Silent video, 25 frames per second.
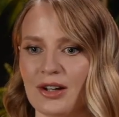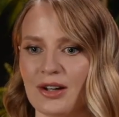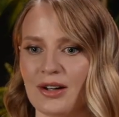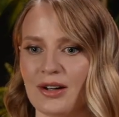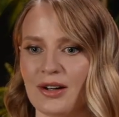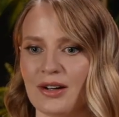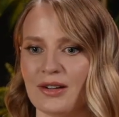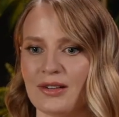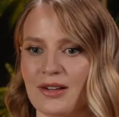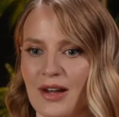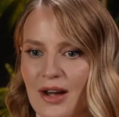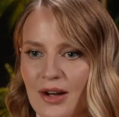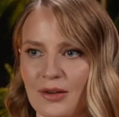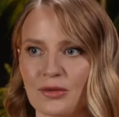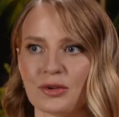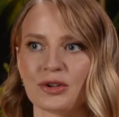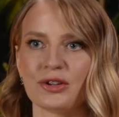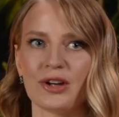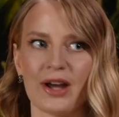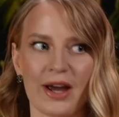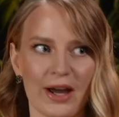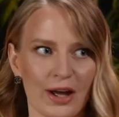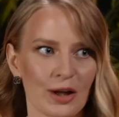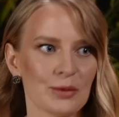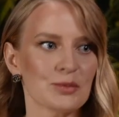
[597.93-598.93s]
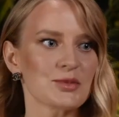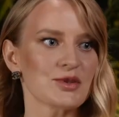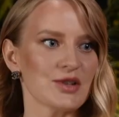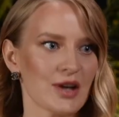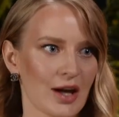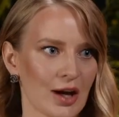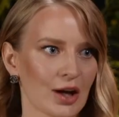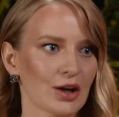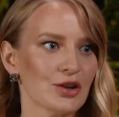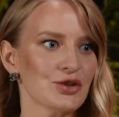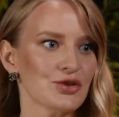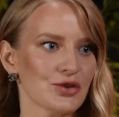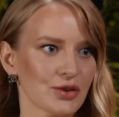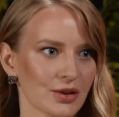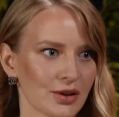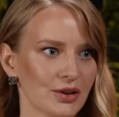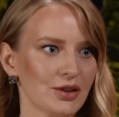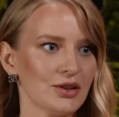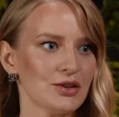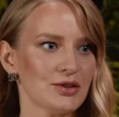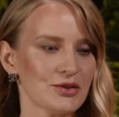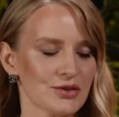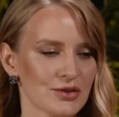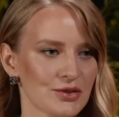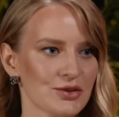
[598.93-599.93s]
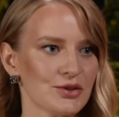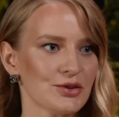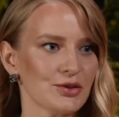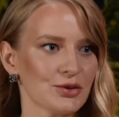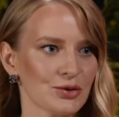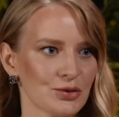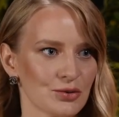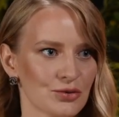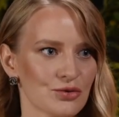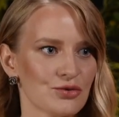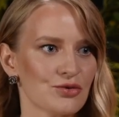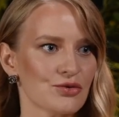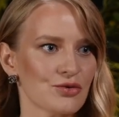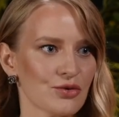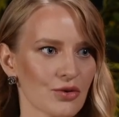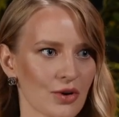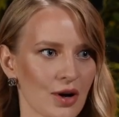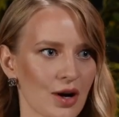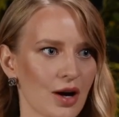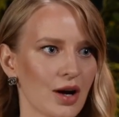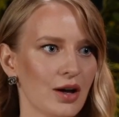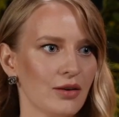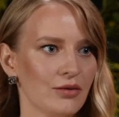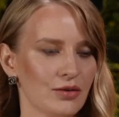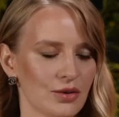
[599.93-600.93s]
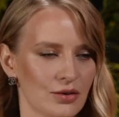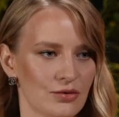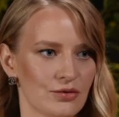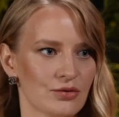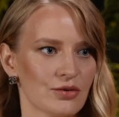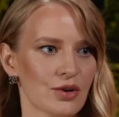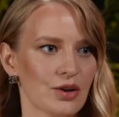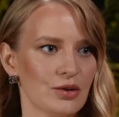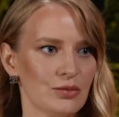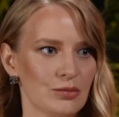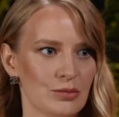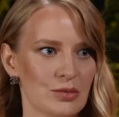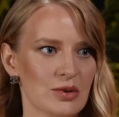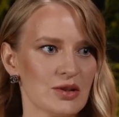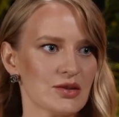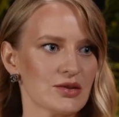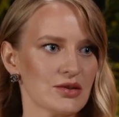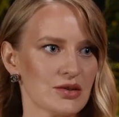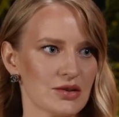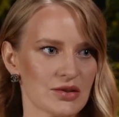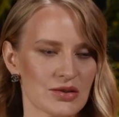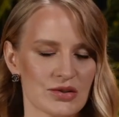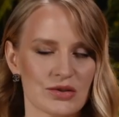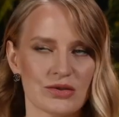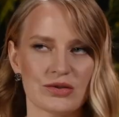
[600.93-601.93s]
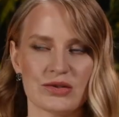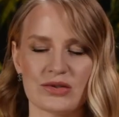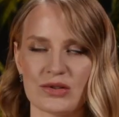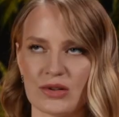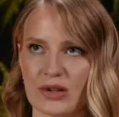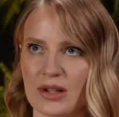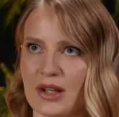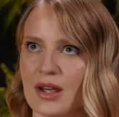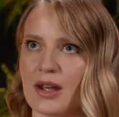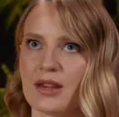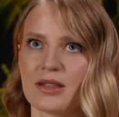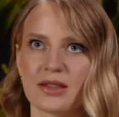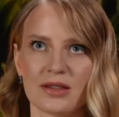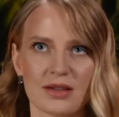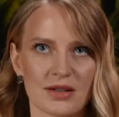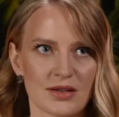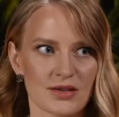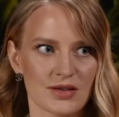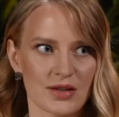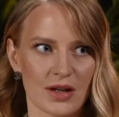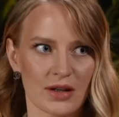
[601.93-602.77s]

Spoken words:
That would help actually to drive and run business, to get